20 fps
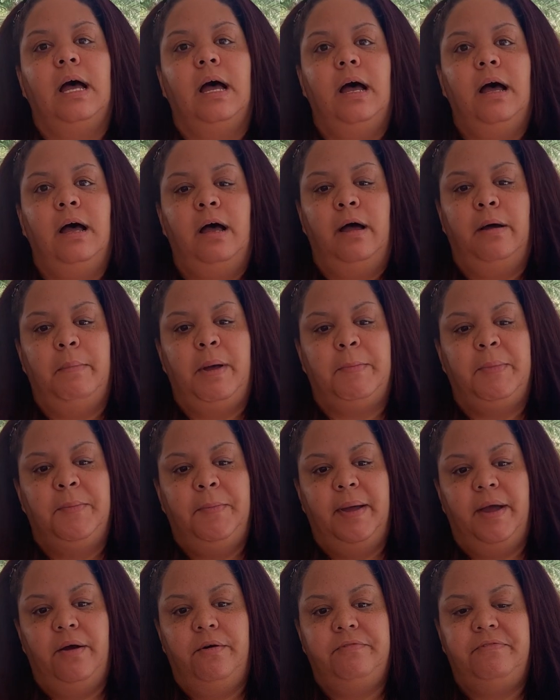I'm
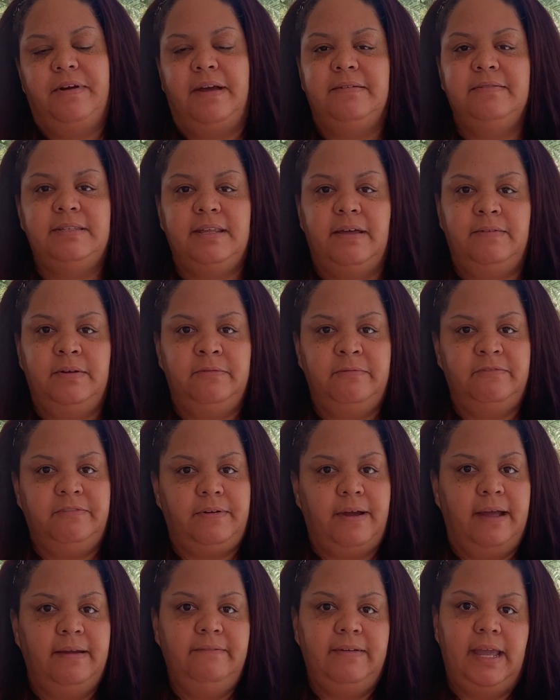about 5'7",
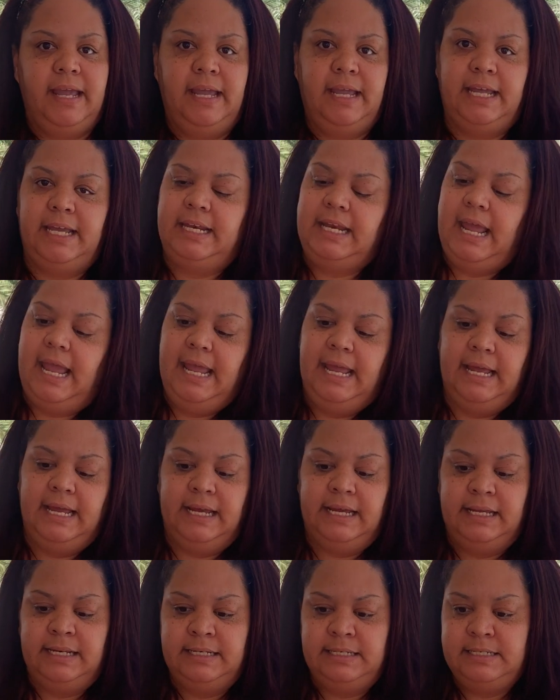5'8",
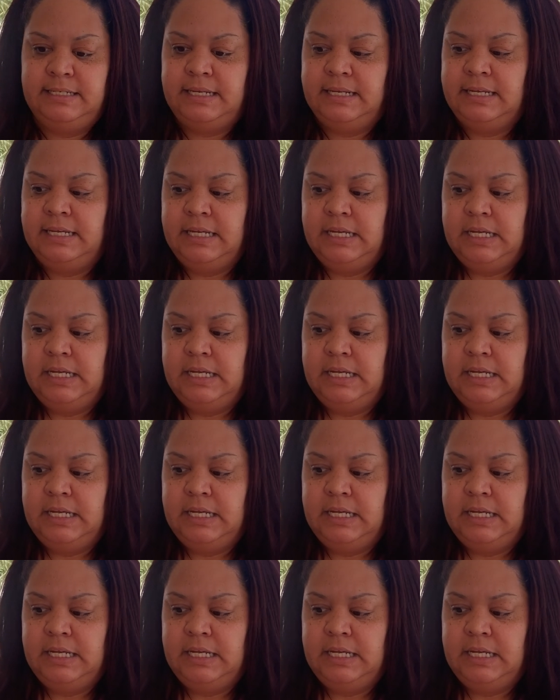and